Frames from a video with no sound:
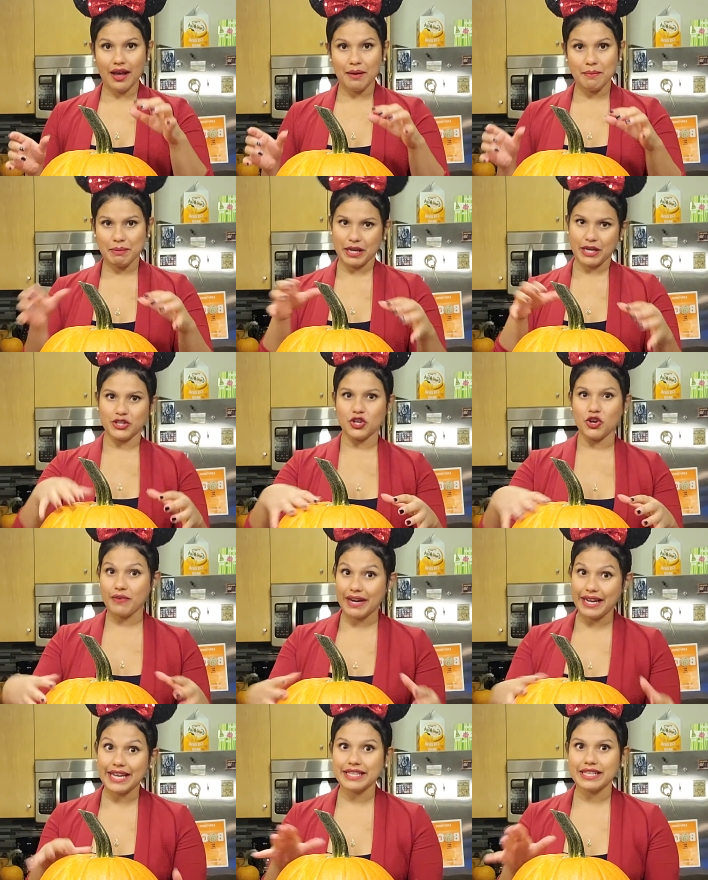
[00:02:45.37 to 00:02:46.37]
because you
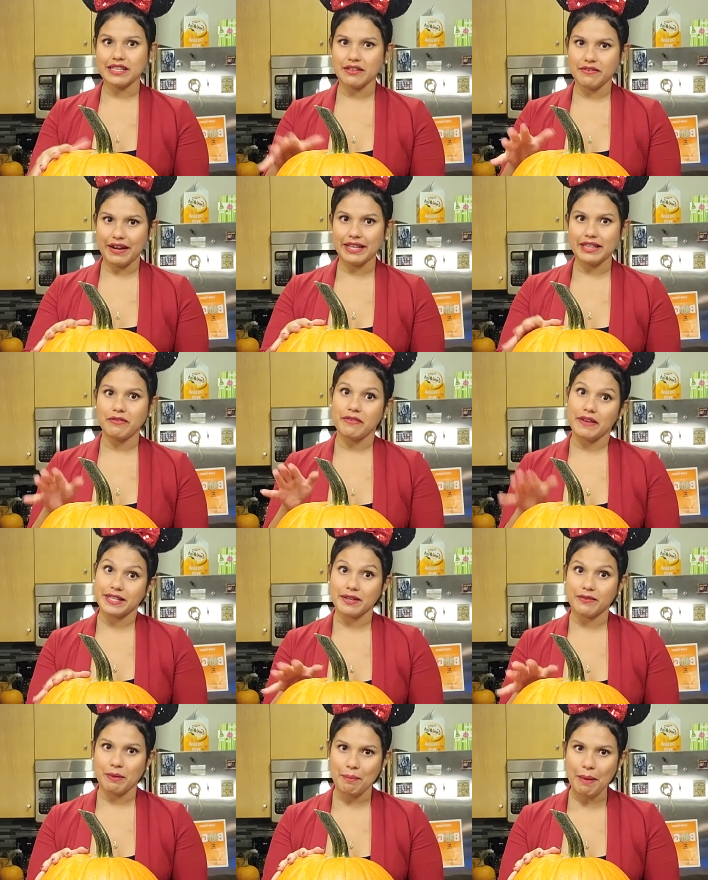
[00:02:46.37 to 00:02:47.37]
already identified the face of
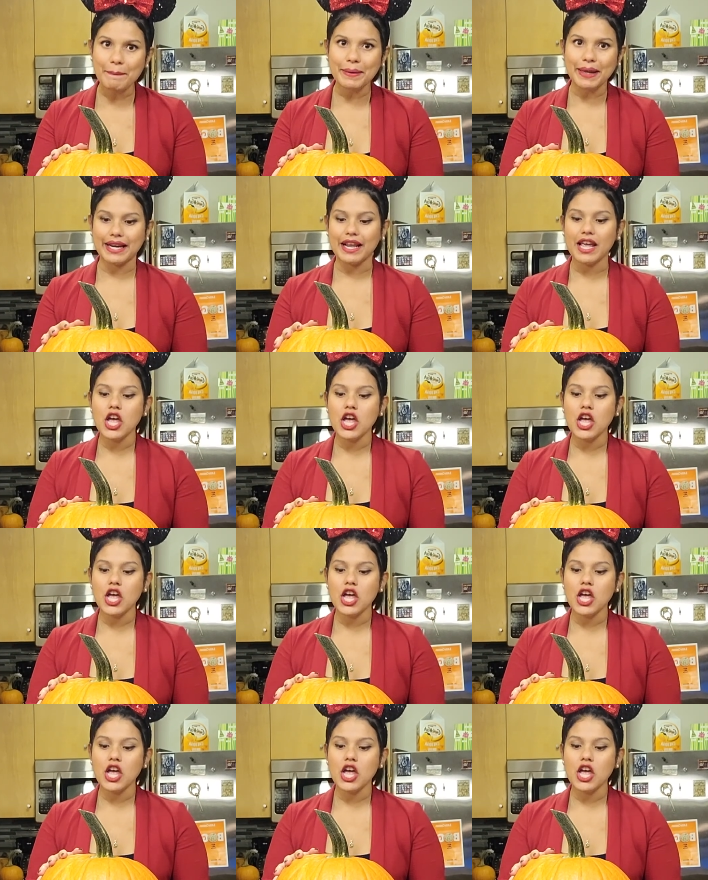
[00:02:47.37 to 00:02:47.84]
the pumpkin,